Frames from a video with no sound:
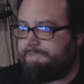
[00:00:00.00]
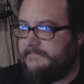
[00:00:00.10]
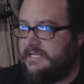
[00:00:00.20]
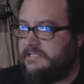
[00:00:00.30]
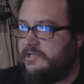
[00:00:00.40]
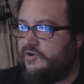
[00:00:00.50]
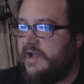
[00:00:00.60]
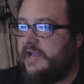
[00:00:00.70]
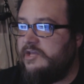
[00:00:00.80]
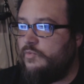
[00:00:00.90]
Is there
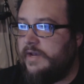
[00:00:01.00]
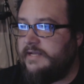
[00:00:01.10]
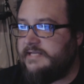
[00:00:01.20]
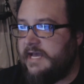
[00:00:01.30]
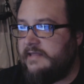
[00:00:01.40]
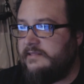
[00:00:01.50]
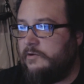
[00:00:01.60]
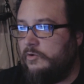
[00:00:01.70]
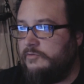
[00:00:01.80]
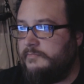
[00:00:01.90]
any way to add the
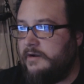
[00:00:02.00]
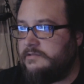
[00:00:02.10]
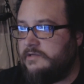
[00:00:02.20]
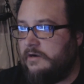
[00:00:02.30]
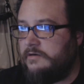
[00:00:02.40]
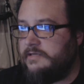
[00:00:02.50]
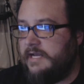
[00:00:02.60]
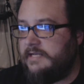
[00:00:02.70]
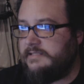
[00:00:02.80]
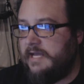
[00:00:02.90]
gold box card
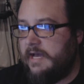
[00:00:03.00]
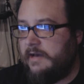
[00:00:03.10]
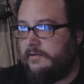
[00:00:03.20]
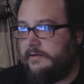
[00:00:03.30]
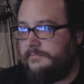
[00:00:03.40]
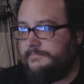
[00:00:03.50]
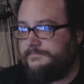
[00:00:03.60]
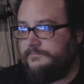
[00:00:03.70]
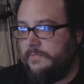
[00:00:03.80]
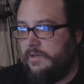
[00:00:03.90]
as an add-on?
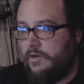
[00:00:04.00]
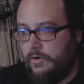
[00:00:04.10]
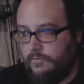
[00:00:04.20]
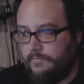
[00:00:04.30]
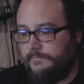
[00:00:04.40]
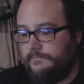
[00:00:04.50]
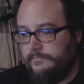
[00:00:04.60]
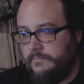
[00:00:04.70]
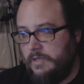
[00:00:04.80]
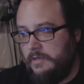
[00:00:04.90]
No.
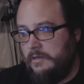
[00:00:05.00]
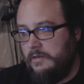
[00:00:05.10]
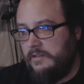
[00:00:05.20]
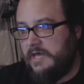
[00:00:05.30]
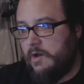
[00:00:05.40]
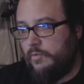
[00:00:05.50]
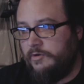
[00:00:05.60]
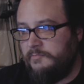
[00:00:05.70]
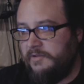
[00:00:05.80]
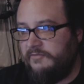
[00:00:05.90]
That
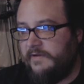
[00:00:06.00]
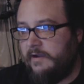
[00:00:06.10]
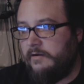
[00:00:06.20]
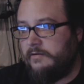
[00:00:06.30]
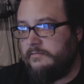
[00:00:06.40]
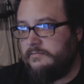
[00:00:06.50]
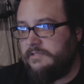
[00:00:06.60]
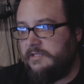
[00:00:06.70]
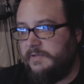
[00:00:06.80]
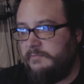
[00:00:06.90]
wouldn't be fair to
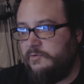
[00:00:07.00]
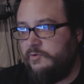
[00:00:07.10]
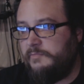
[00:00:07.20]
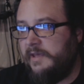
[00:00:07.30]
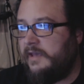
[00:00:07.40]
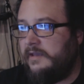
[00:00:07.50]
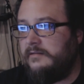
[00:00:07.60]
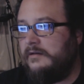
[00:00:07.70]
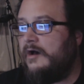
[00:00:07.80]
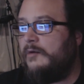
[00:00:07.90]
the people who paid
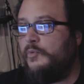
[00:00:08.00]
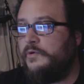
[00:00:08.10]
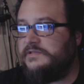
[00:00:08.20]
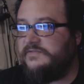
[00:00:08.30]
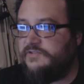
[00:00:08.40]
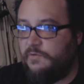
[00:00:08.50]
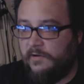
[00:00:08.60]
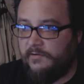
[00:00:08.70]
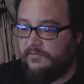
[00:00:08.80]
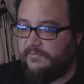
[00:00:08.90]
upwards of
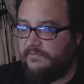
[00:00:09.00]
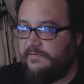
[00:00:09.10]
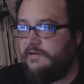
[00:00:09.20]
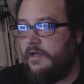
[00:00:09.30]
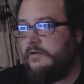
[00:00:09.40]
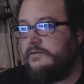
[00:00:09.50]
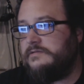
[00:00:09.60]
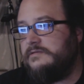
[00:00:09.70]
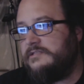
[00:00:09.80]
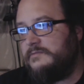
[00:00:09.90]
$250
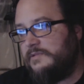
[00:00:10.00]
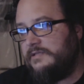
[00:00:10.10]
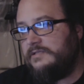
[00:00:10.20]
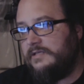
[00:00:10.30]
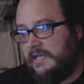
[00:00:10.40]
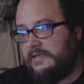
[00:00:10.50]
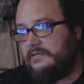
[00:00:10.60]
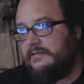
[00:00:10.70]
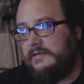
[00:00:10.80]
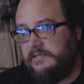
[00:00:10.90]
simply to get
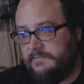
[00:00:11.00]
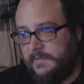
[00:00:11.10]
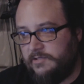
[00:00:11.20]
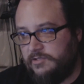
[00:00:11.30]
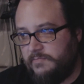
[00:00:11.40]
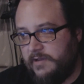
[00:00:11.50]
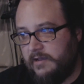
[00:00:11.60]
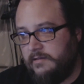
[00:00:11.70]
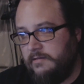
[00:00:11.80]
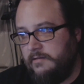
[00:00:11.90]
the expansion
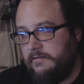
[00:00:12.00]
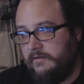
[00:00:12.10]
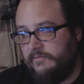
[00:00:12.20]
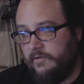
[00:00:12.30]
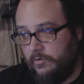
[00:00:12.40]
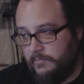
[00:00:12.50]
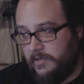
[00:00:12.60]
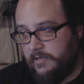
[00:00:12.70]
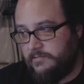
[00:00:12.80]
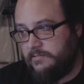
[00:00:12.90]
pack of the gold
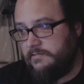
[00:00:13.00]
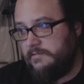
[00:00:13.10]
box.